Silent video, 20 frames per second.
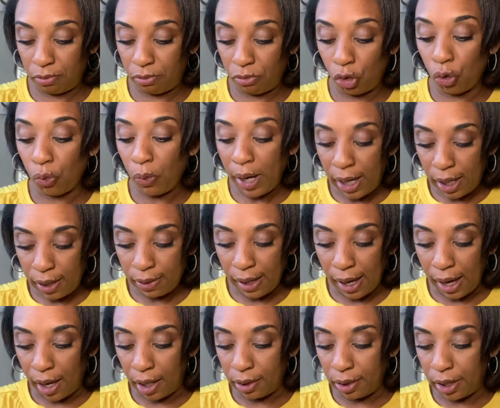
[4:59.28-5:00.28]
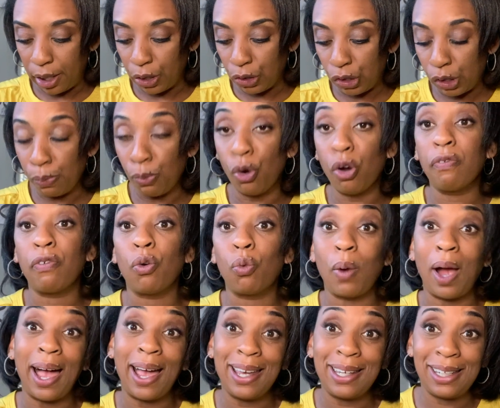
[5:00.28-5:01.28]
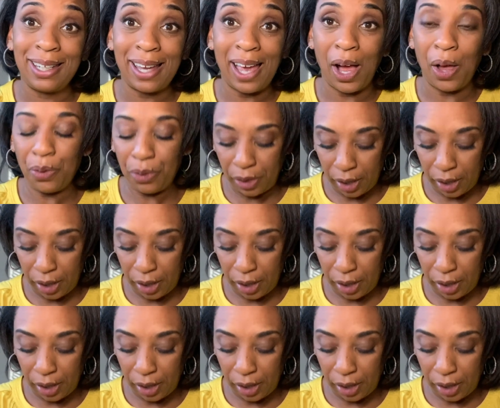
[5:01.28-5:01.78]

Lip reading: great that there's more variety out